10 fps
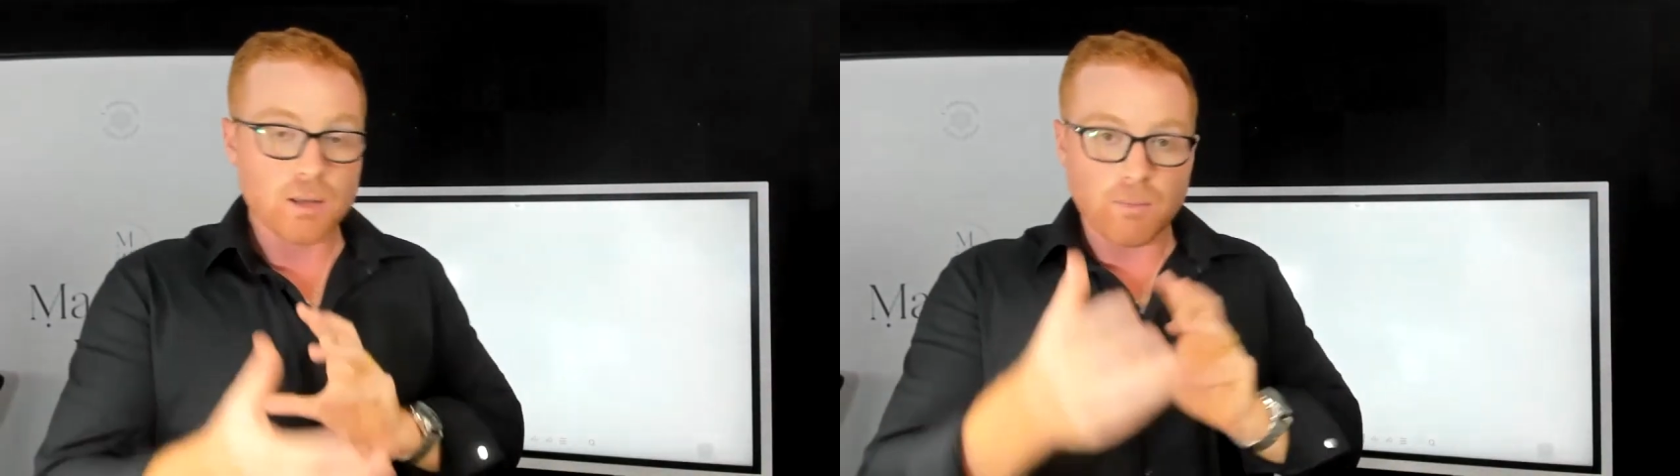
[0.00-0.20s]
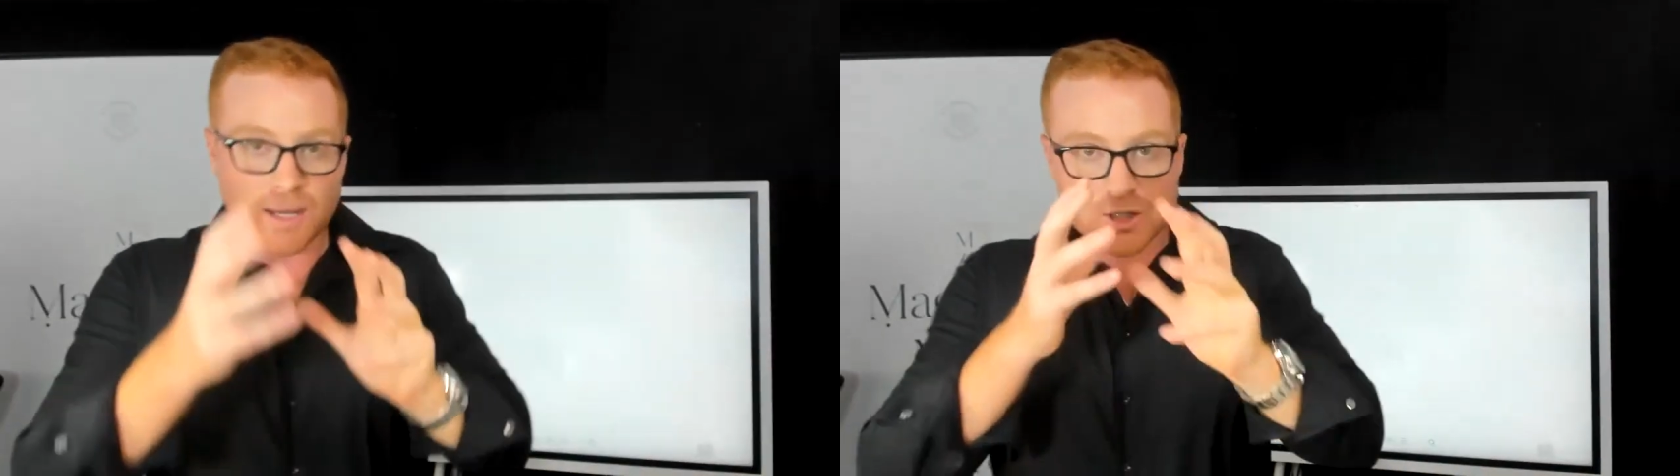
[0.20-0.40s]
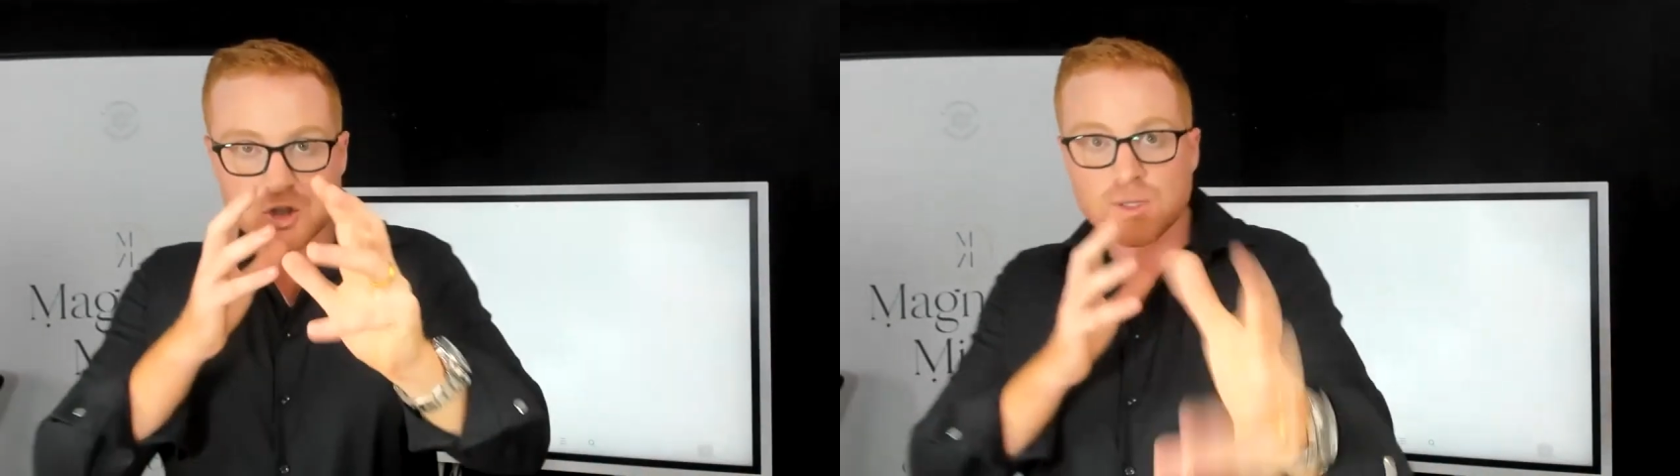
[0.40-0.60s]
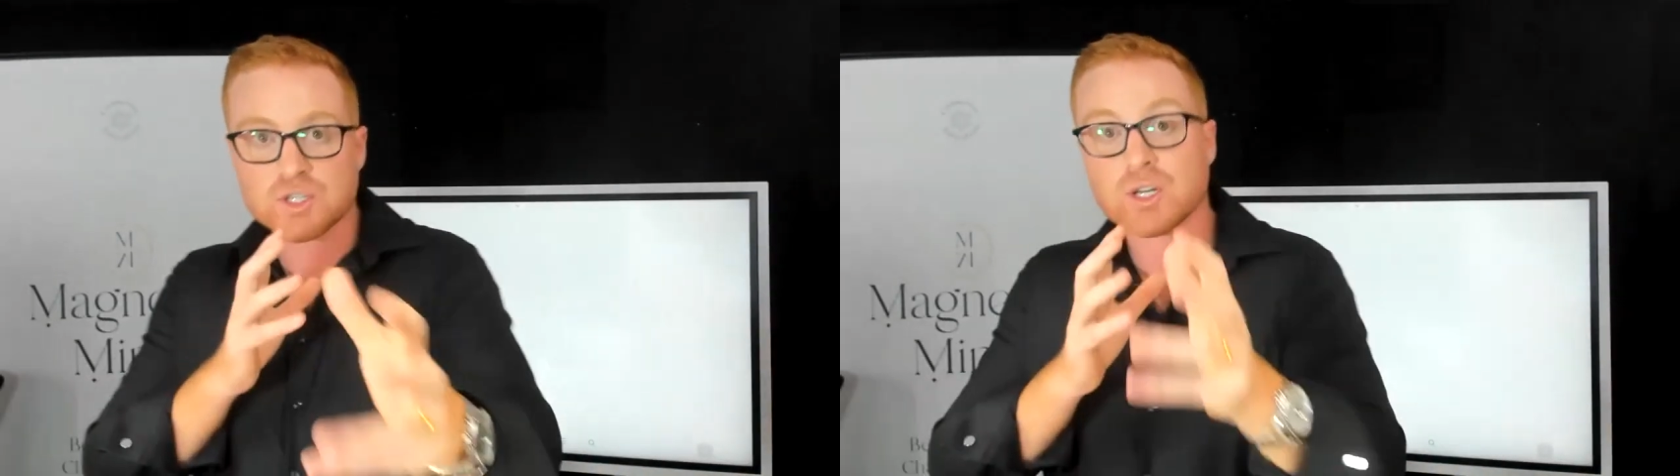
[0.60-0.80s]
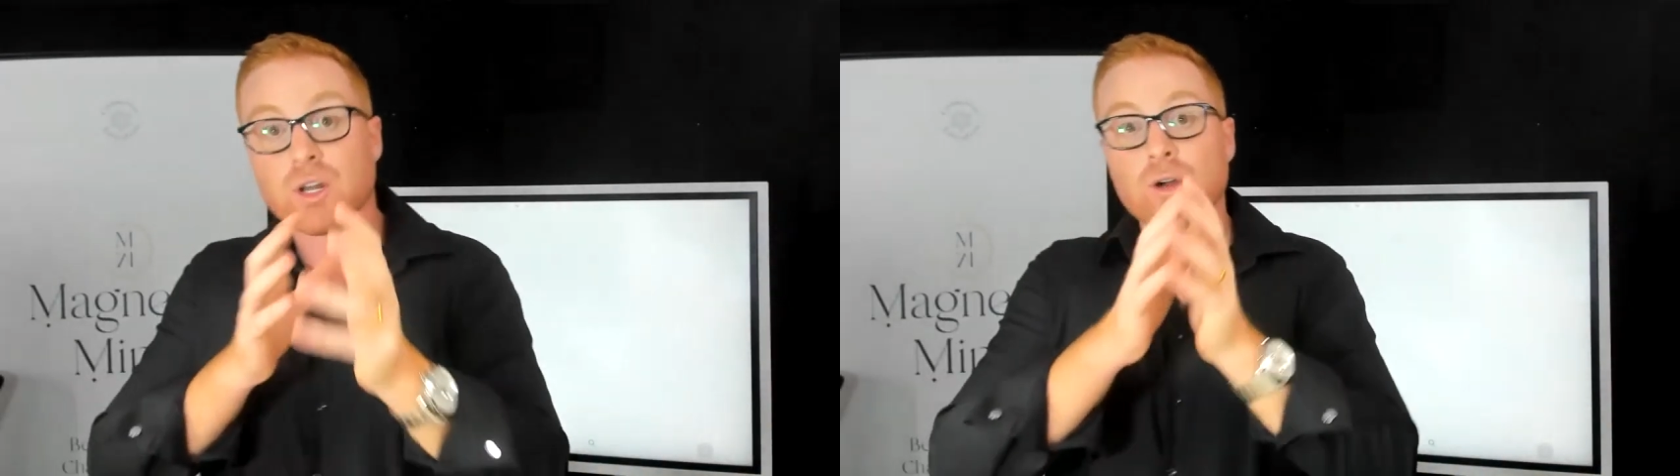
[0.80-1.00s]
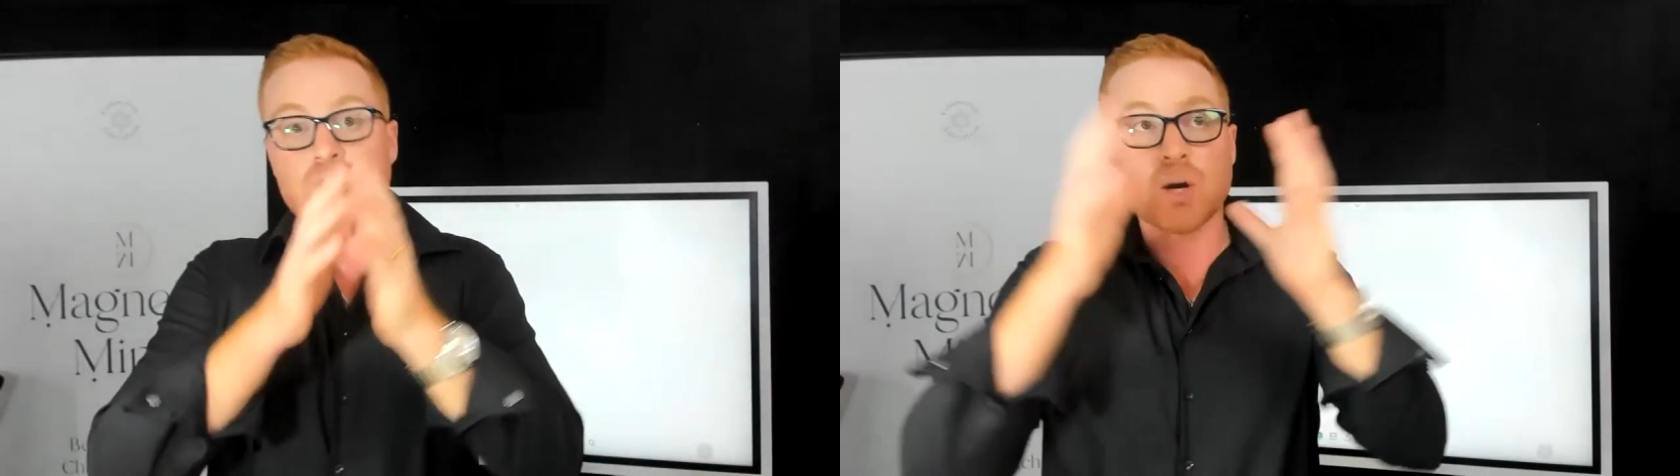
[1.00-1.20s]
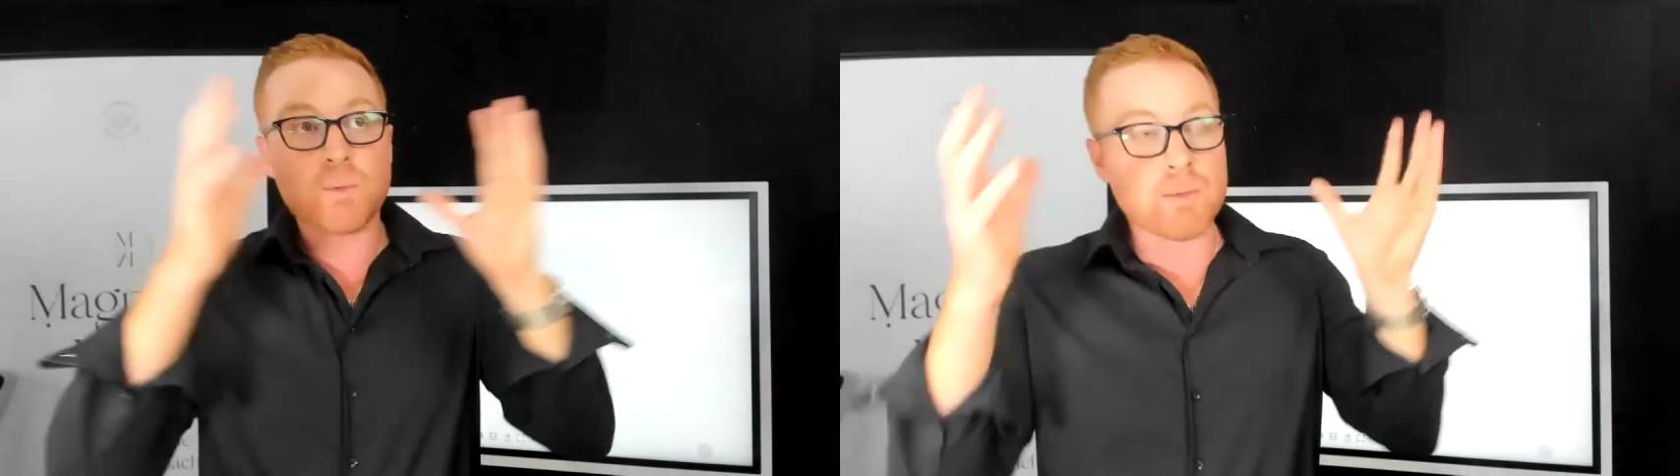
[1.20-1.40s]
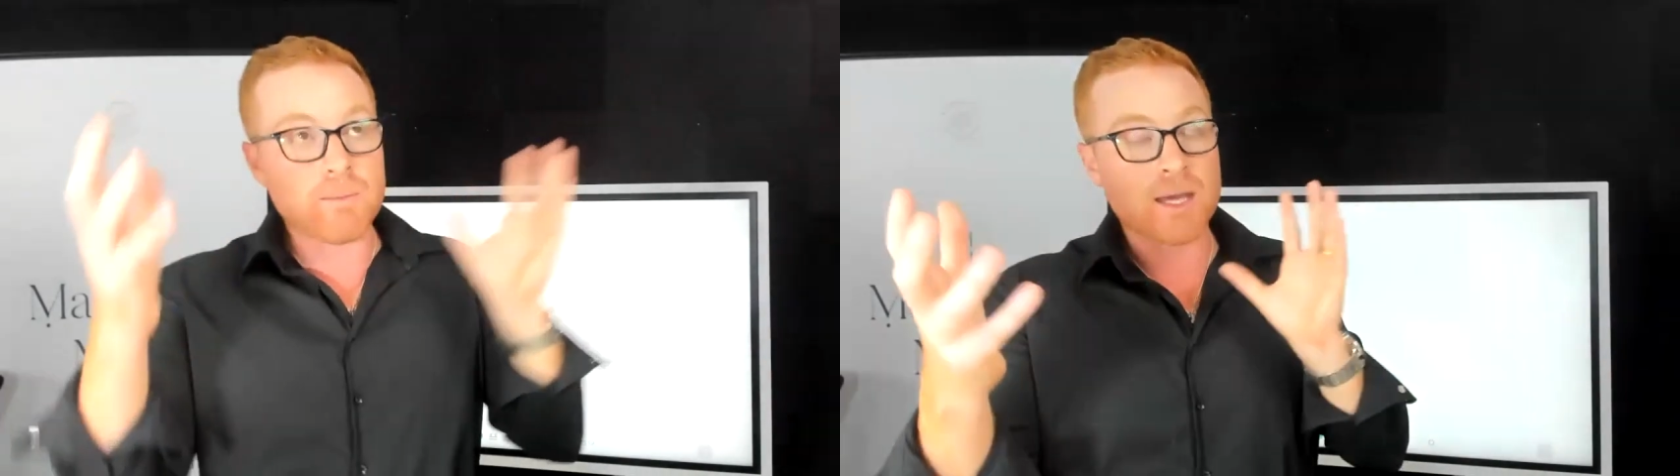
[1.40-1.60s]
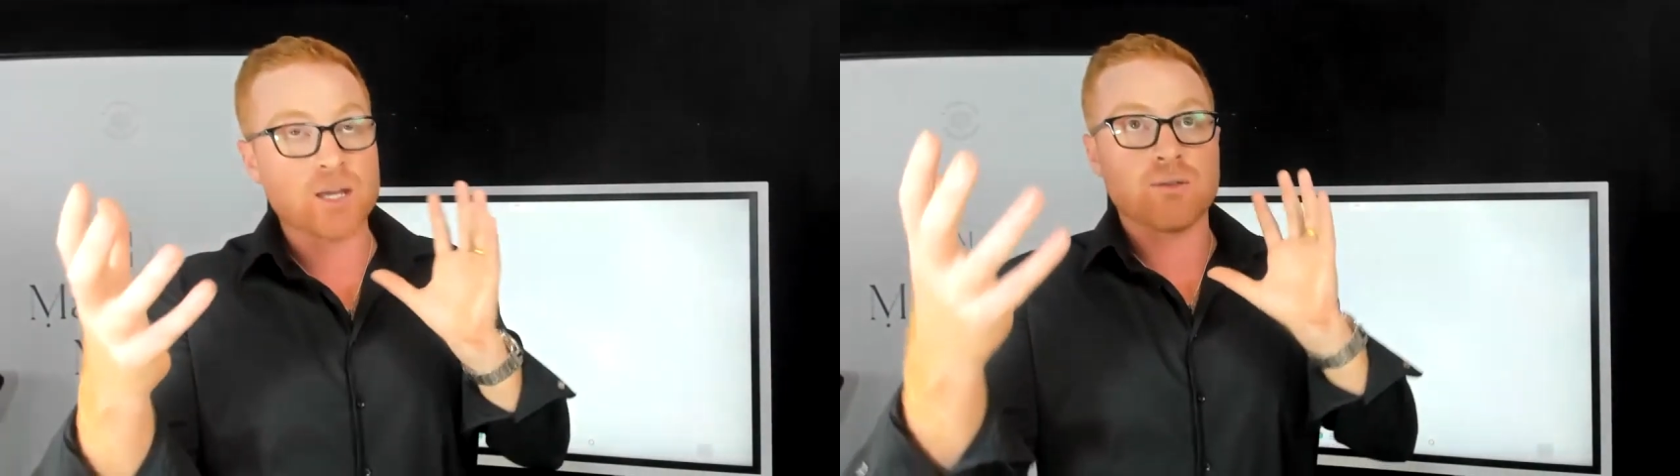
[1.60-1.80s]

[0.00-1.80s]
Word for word: My intuition coach helping me make